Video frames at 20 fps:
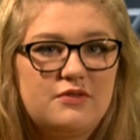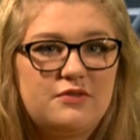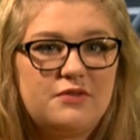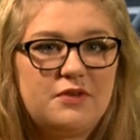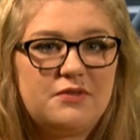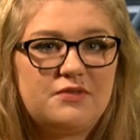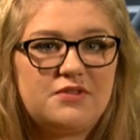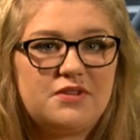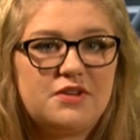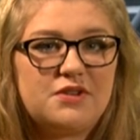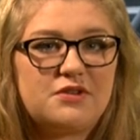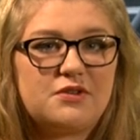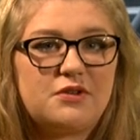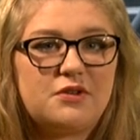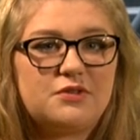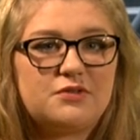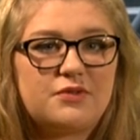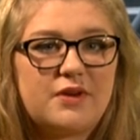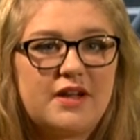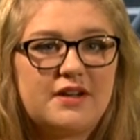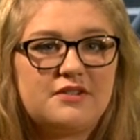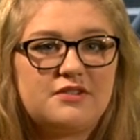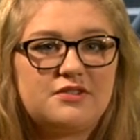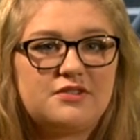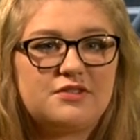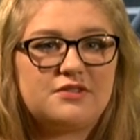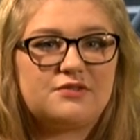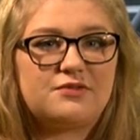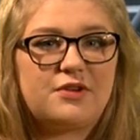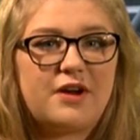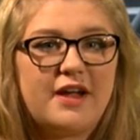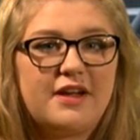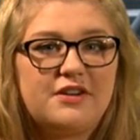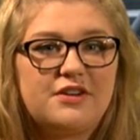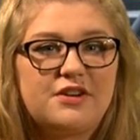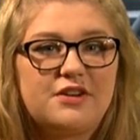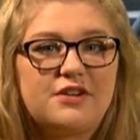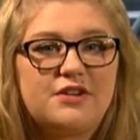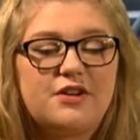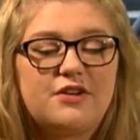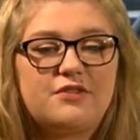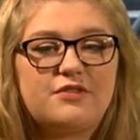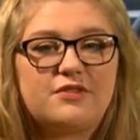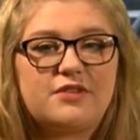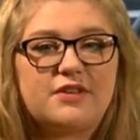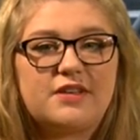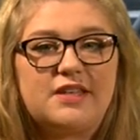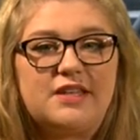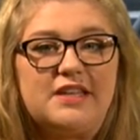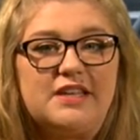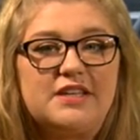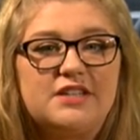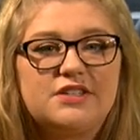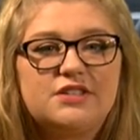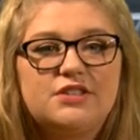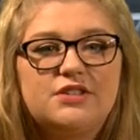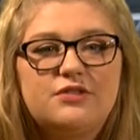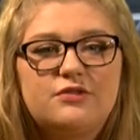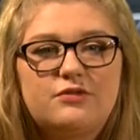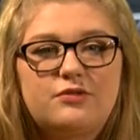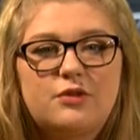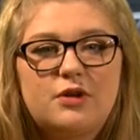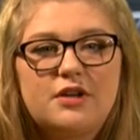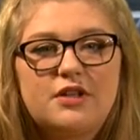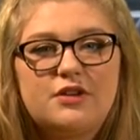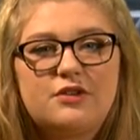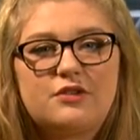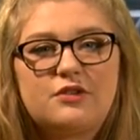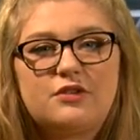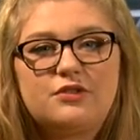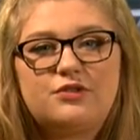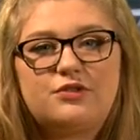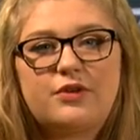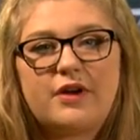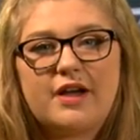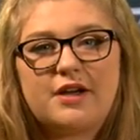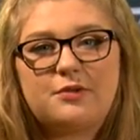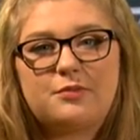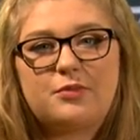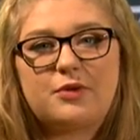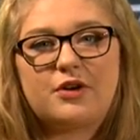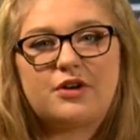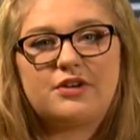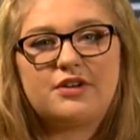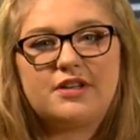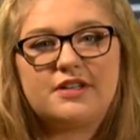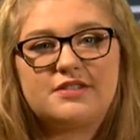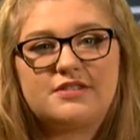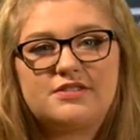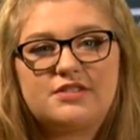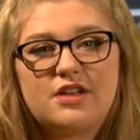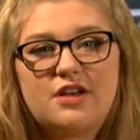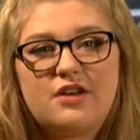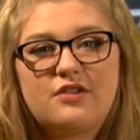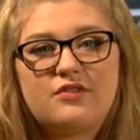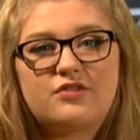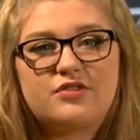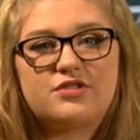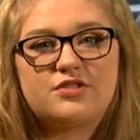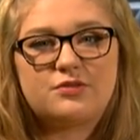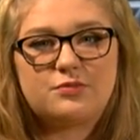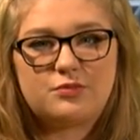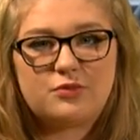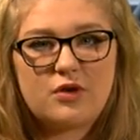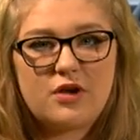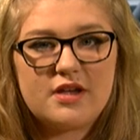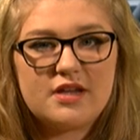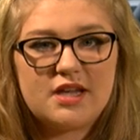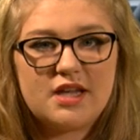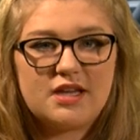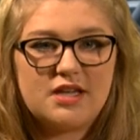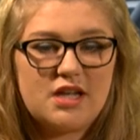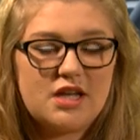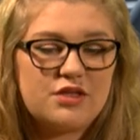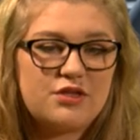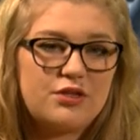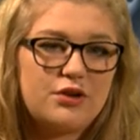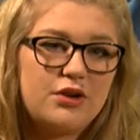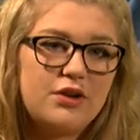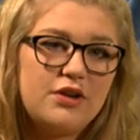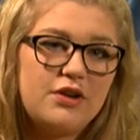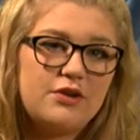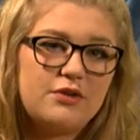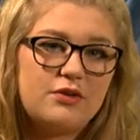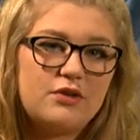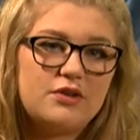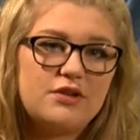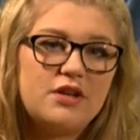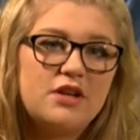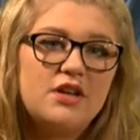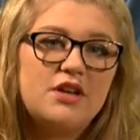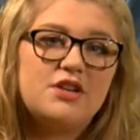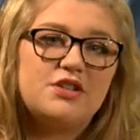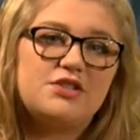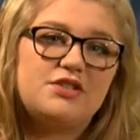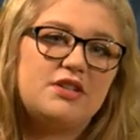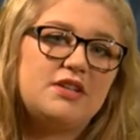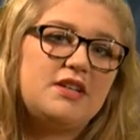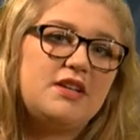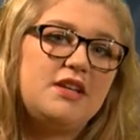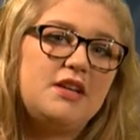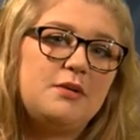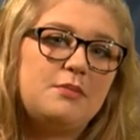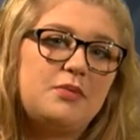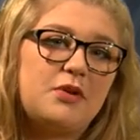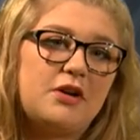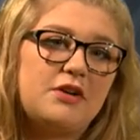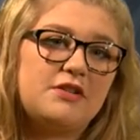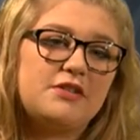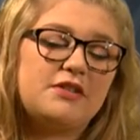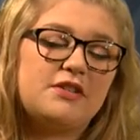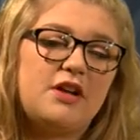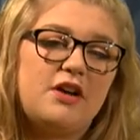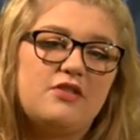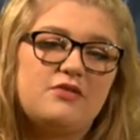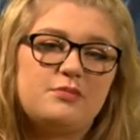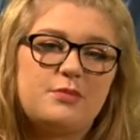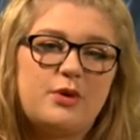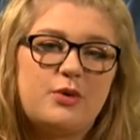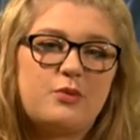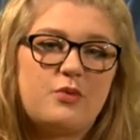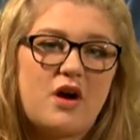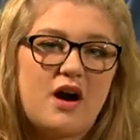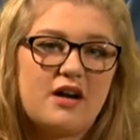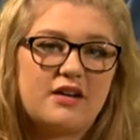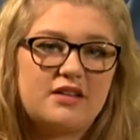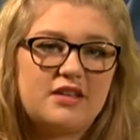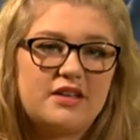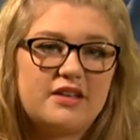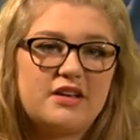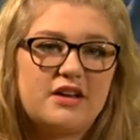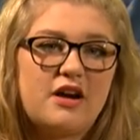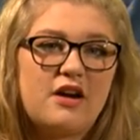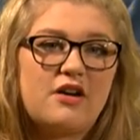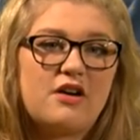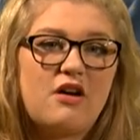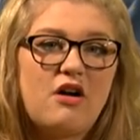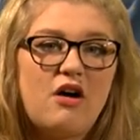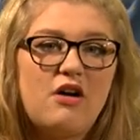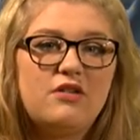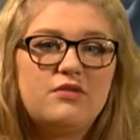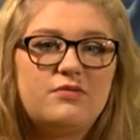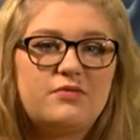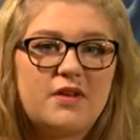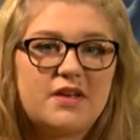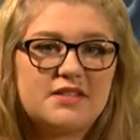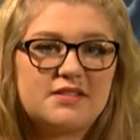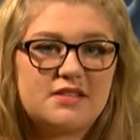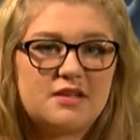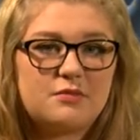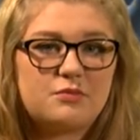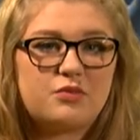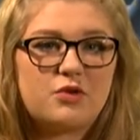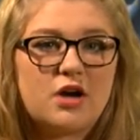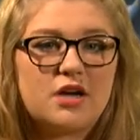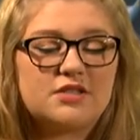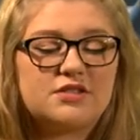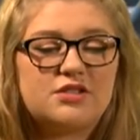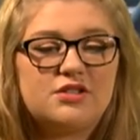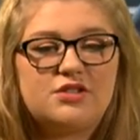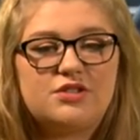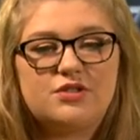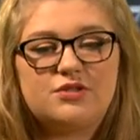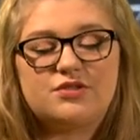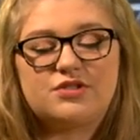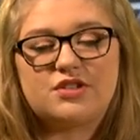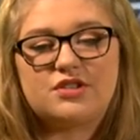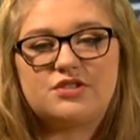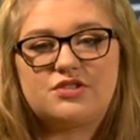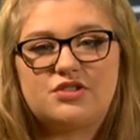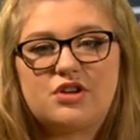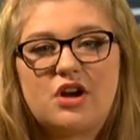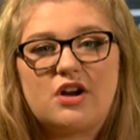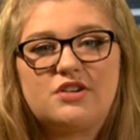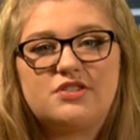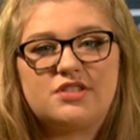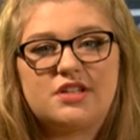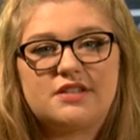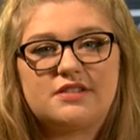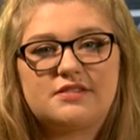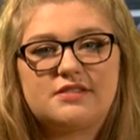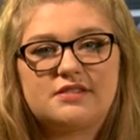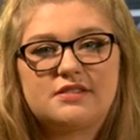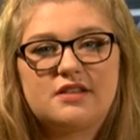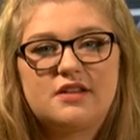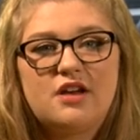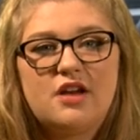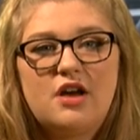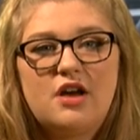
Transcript: 50-year-old Randall Reichert of Kiel, 40-year-old Craig Burtis of Sheboygan, and 30-year-old Shakita Burton of Milwaukee are all facing prostitution charges.